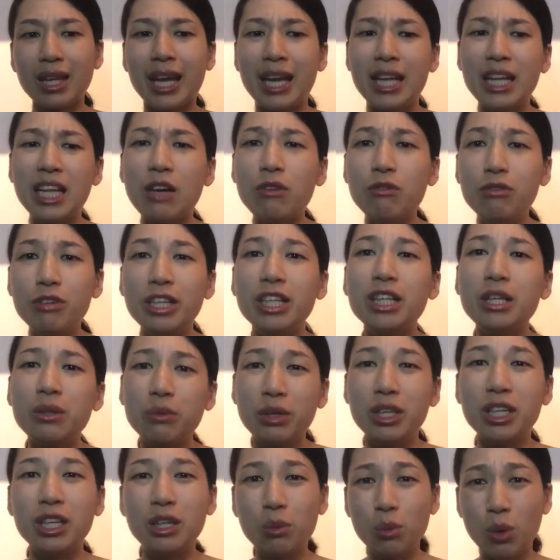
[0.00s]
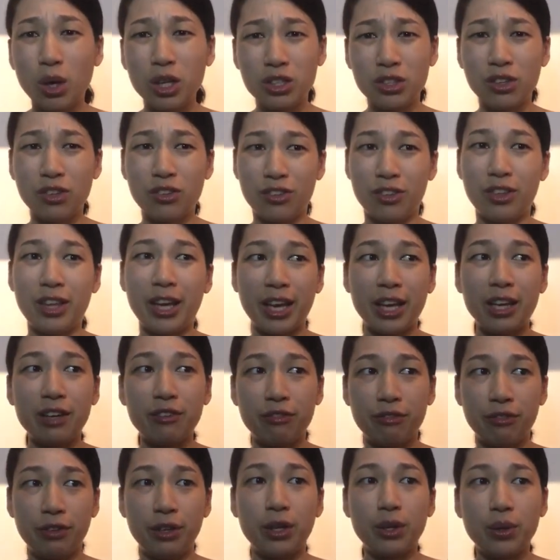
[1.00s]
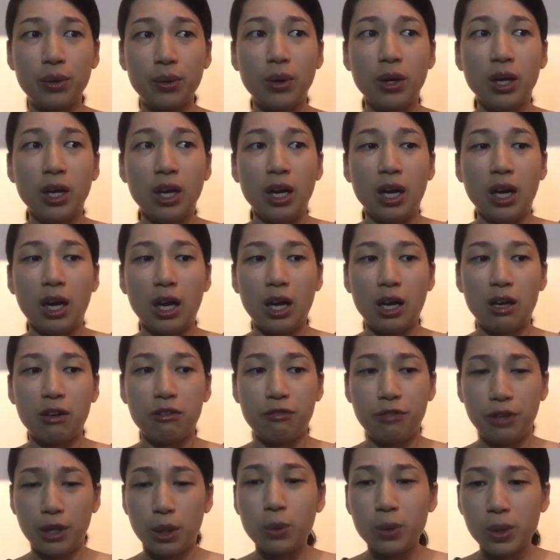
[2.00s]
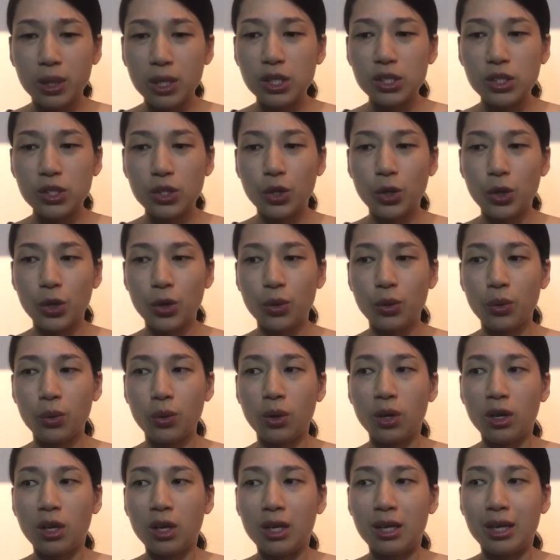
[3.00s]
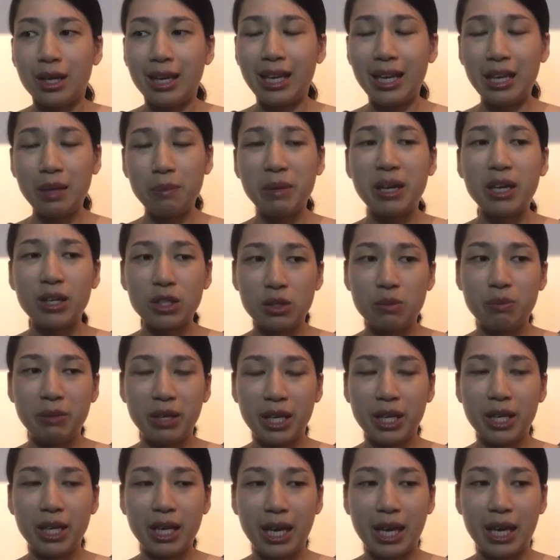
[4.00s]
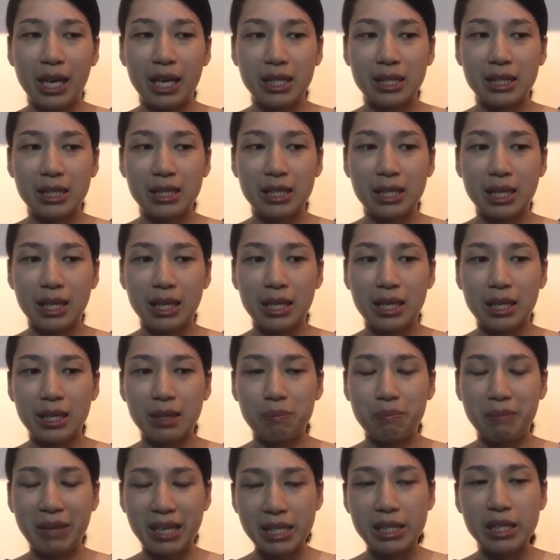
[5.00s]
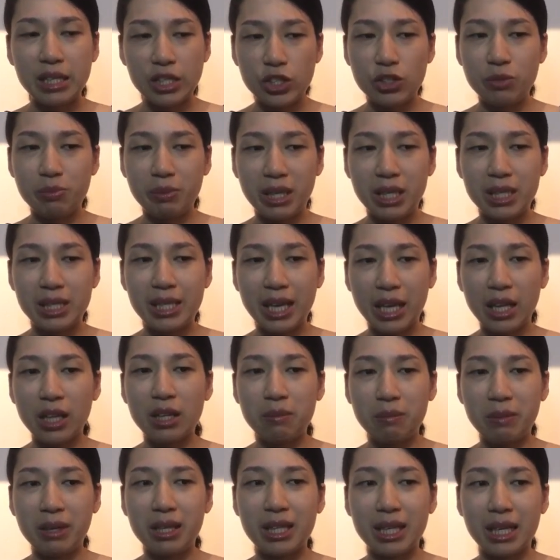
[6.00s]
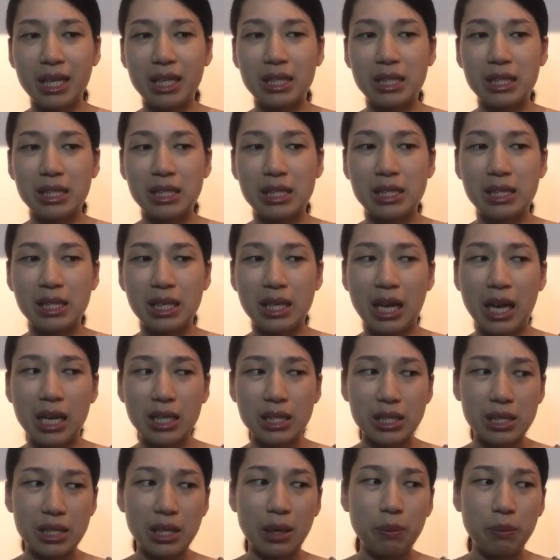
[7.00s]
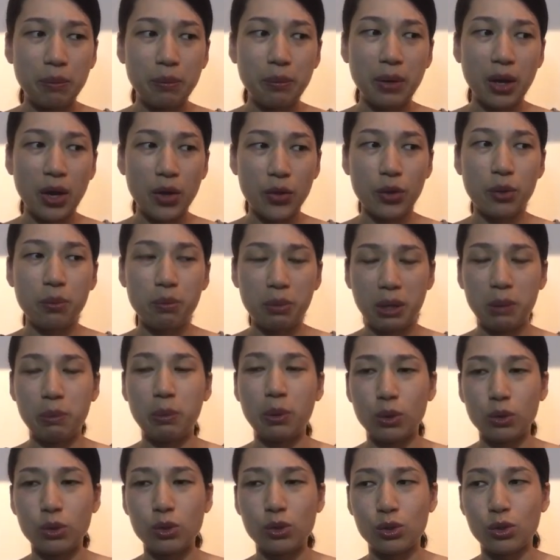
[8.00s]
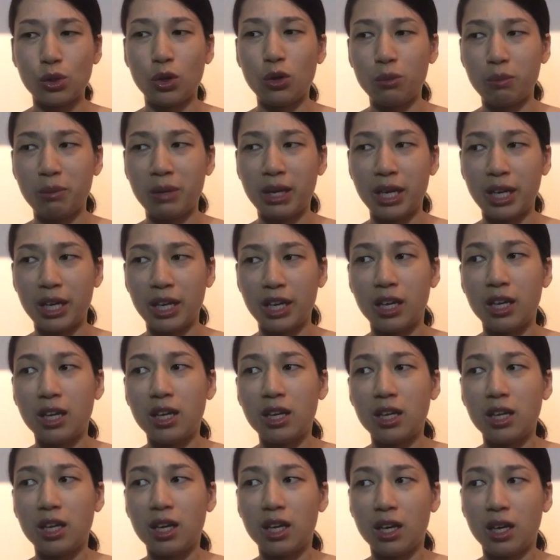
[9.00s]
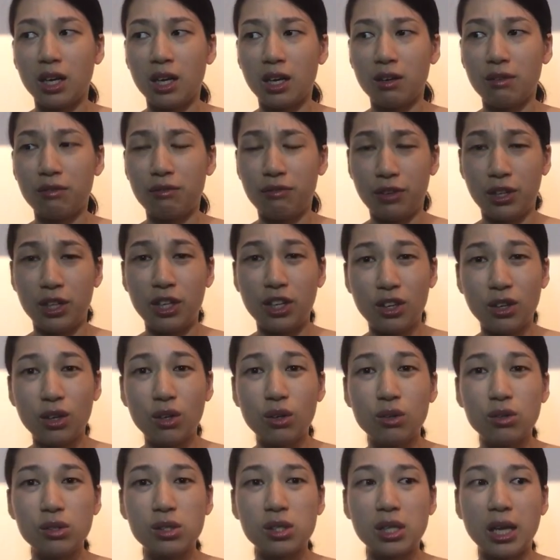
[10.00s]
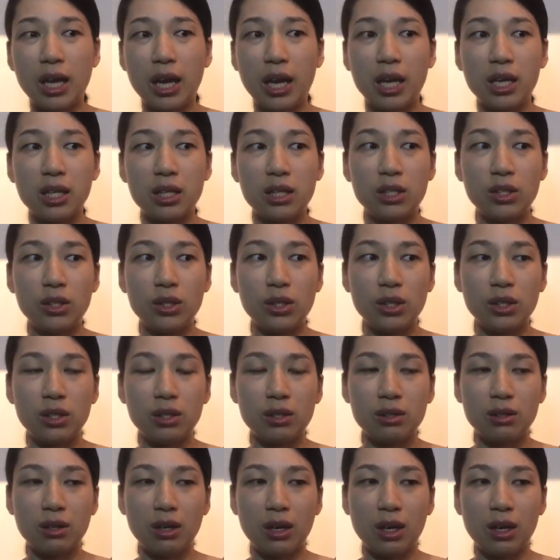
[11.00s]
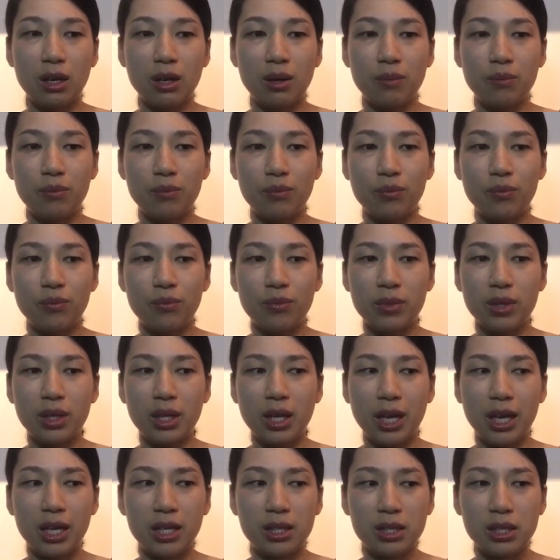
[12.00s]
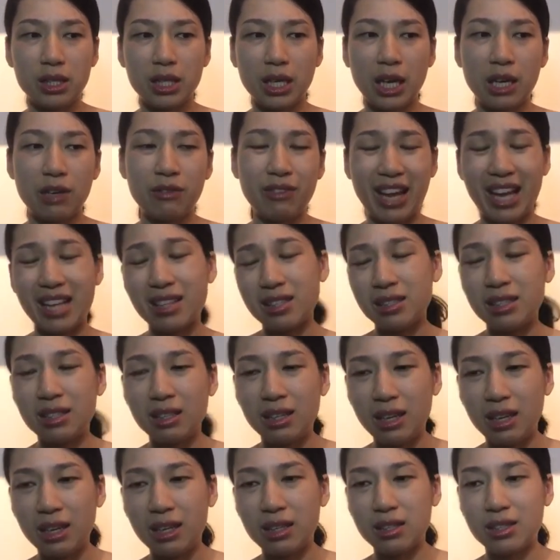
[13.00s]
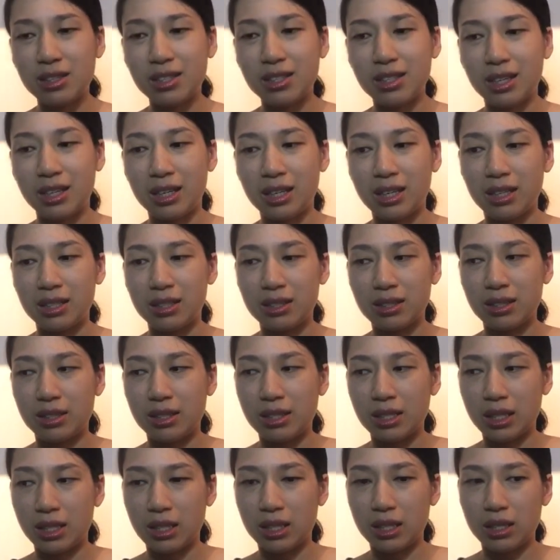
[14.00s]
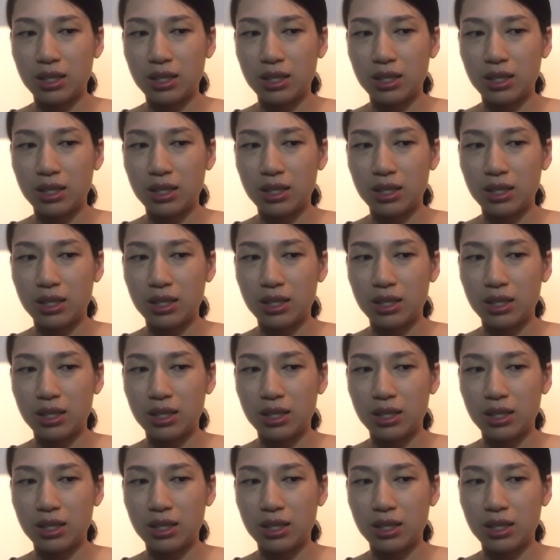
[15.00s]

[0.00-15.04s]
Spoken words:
I really, really want to thank a few viewers who emailed me and messaged me telling me that some other people stole my videos and kind of edited it and